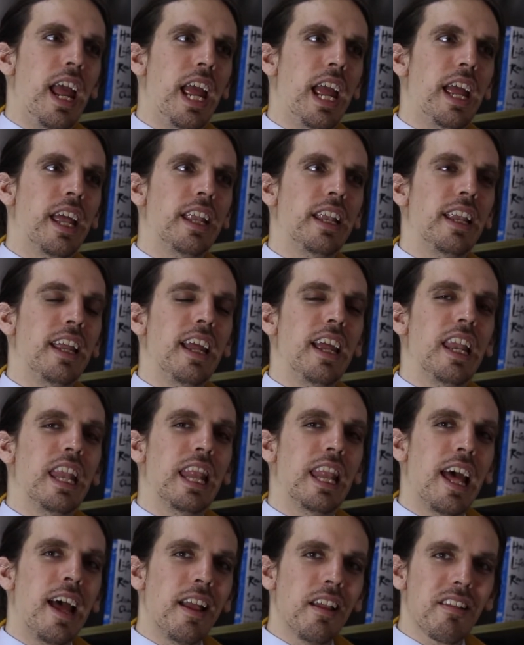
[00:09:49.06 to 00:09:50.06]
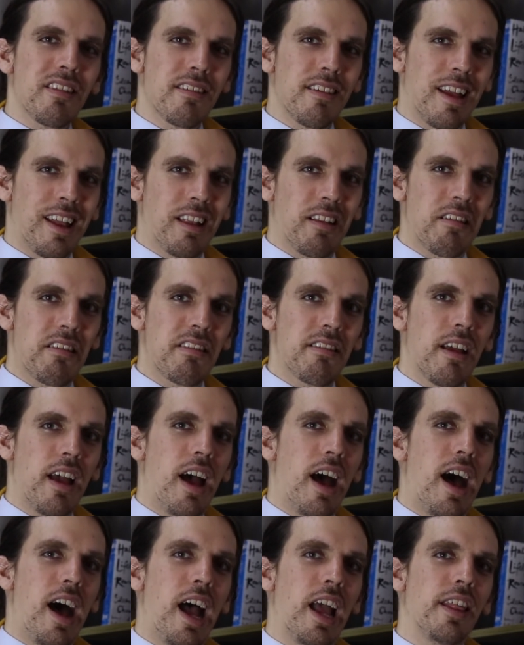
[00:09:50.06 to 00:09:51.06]
And in that sense,
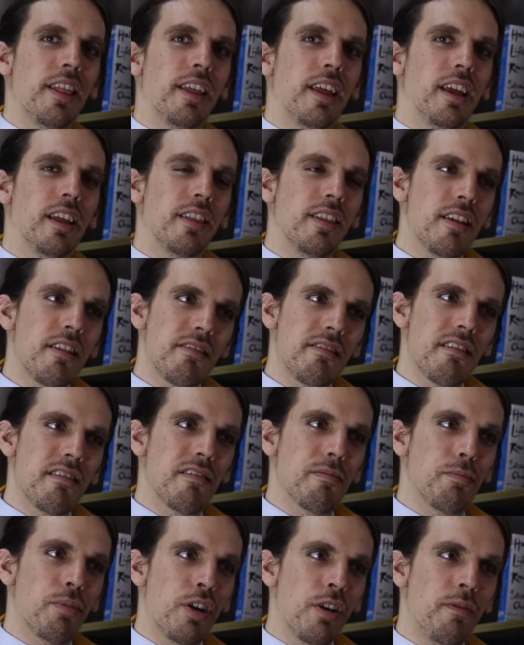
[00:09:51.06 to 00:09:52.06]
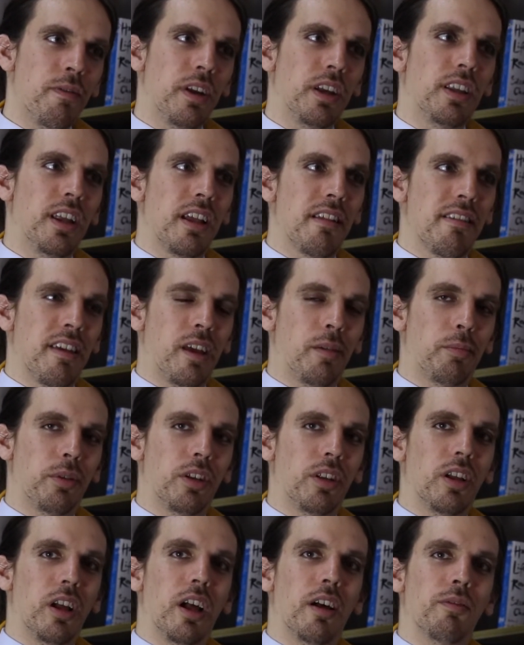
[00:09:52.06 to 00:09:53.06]
I think this is a perfect
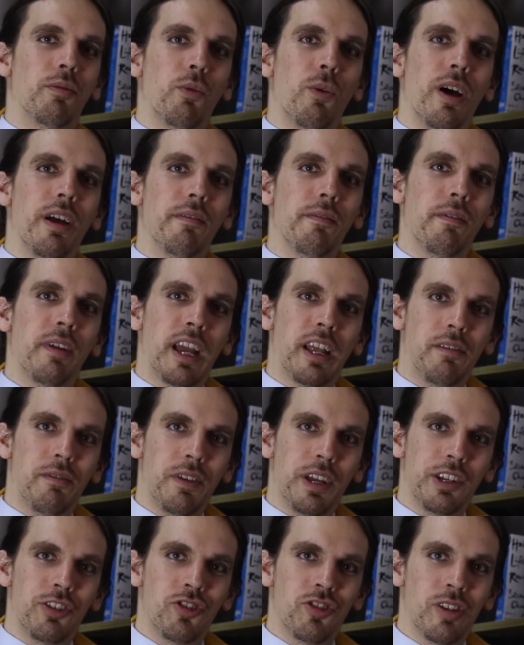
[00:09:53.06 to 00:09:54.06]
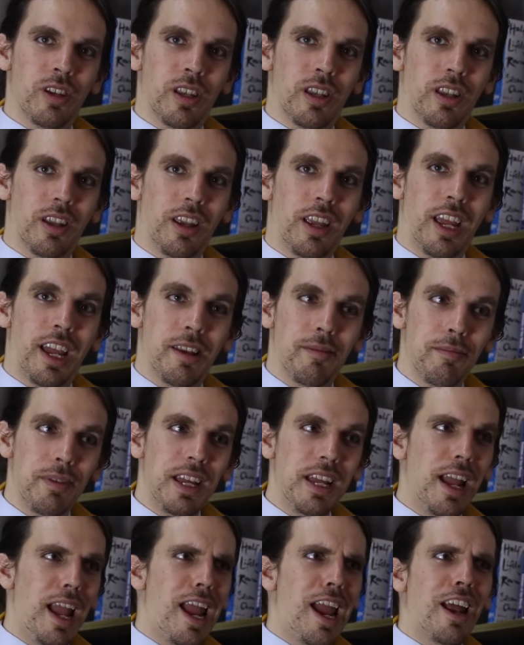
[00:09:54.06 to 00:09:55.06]
example of what fanfiction can
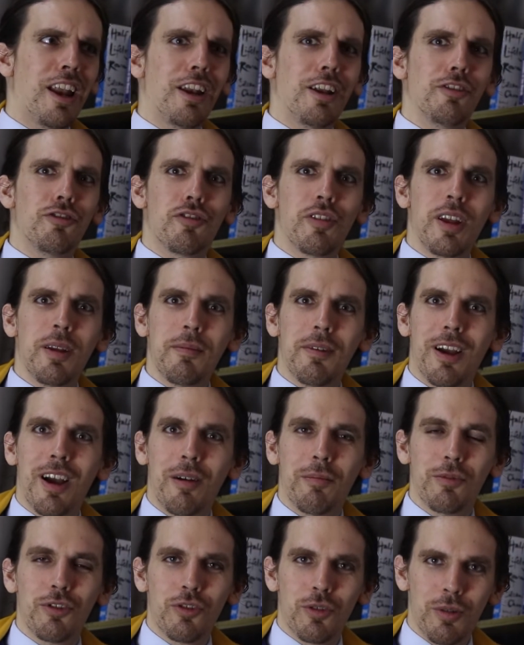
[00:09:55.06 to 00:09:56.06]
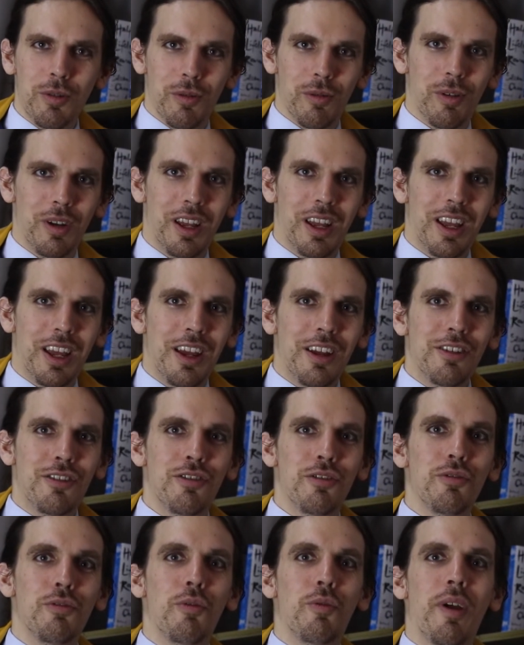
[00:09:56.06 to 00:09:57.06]
be, and a dream come true,
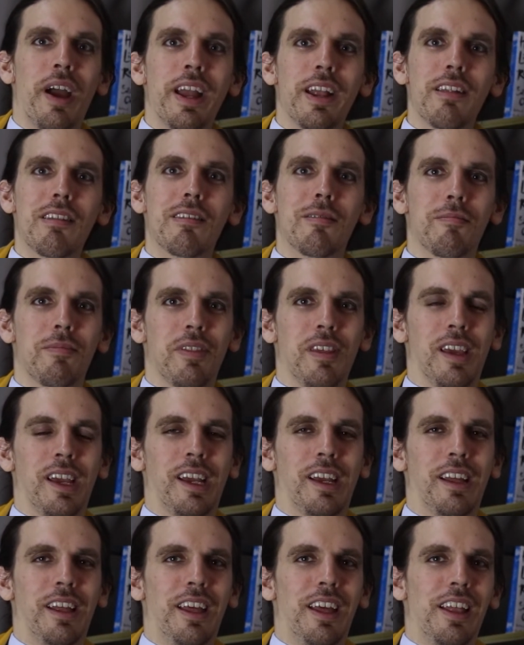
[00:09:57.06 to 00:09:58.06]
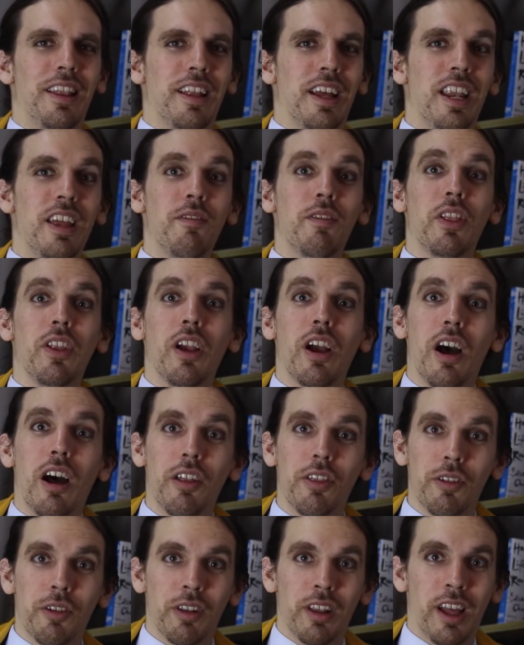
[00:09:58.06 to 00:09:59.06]
to write something that even the
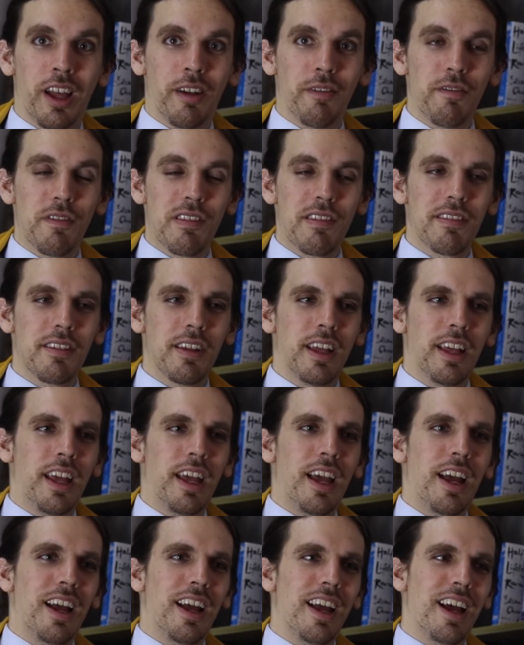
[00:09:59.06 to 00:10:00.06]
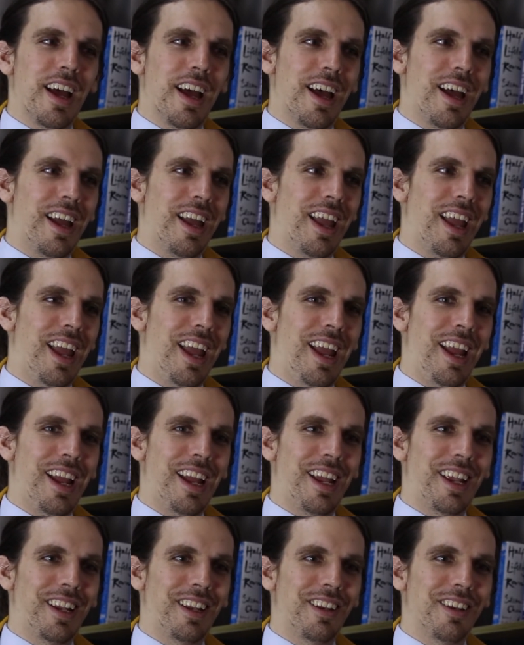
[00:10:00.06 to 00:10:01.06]
author loves
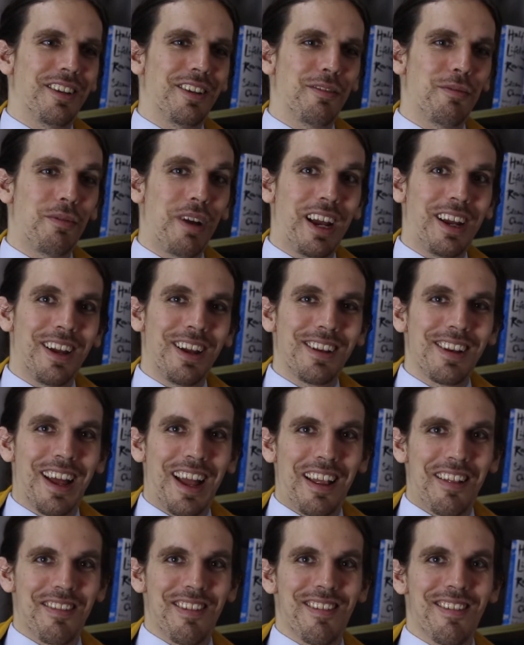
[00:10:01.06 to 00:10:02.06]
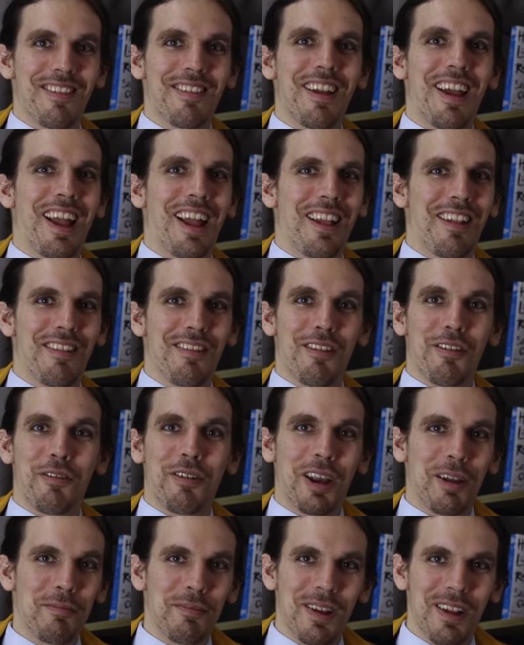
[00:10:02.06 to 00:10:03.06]
and recognizes as a
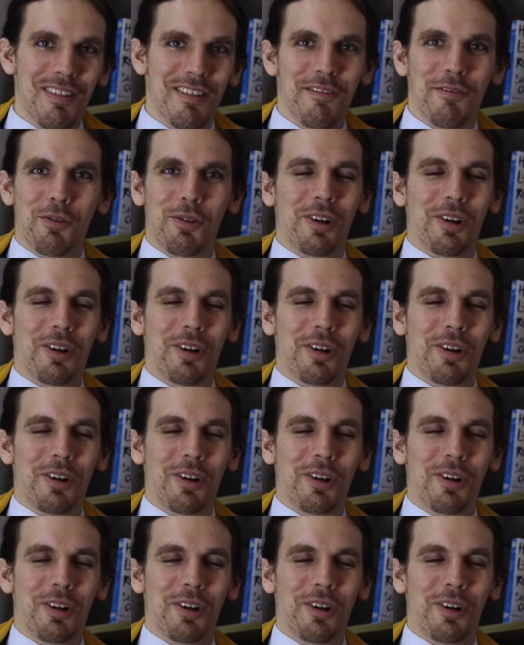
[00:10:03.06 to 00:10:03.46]
great piece of